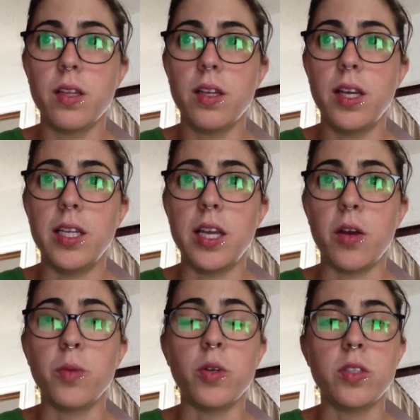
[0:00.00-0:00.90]
And now I'm
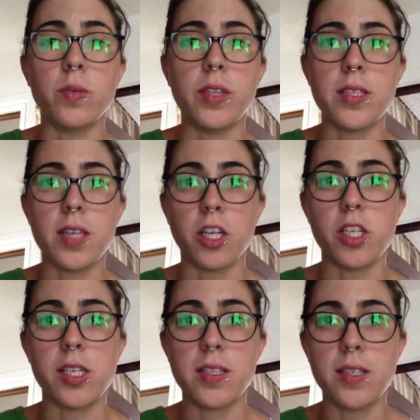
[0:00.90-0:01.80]
going to read the section
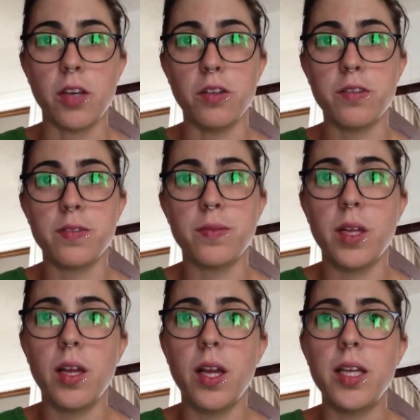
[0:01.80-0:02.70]
itself.
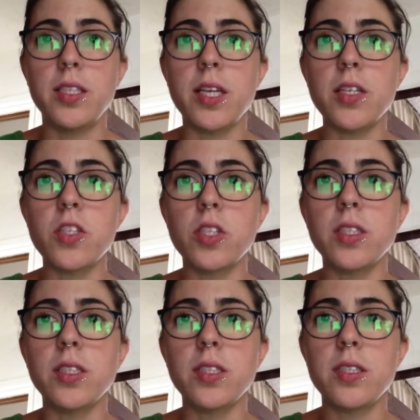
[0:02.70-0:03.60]

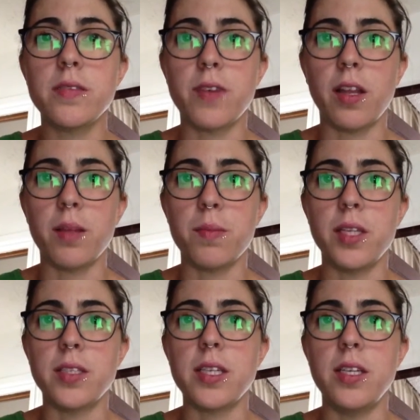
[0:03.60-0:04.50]
Industrial
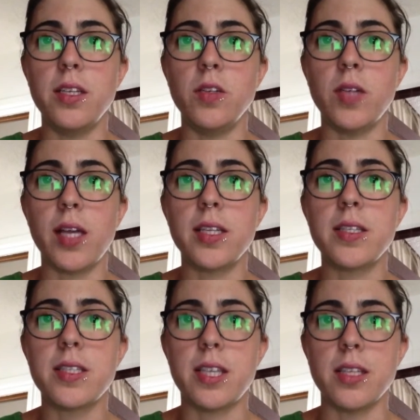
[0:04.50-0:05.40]
development in the United
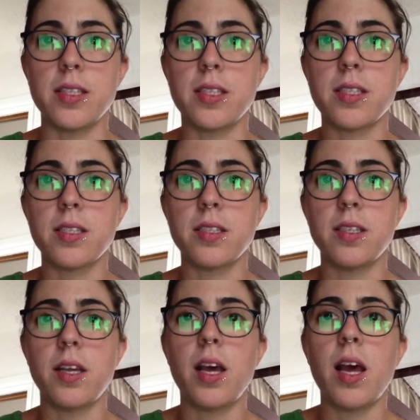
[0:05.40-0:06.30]
States.
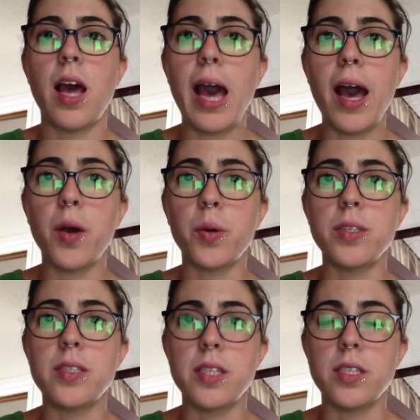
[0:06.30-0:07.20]
How
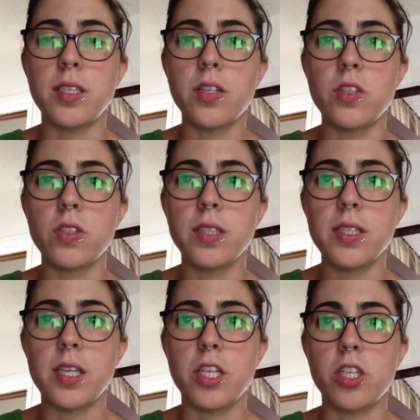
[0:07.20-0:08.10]
did
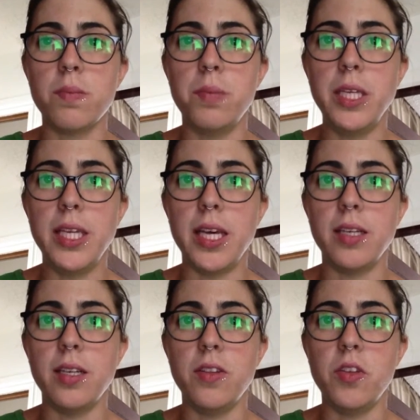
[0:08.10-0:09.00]
industrialization begin
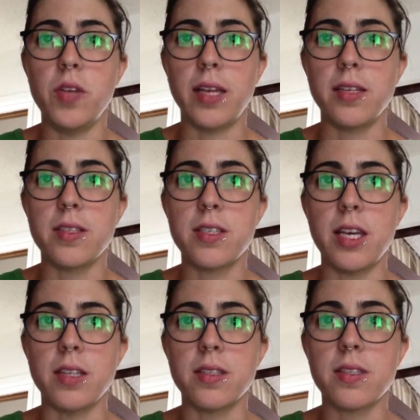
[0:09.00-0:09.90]
in the United
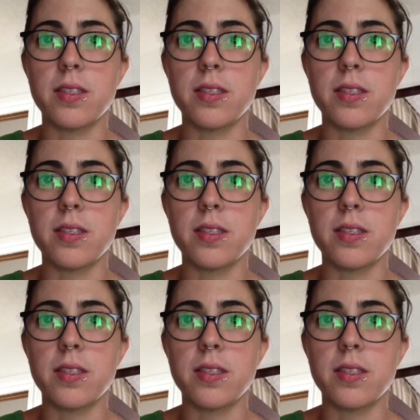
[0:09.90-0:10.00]
States?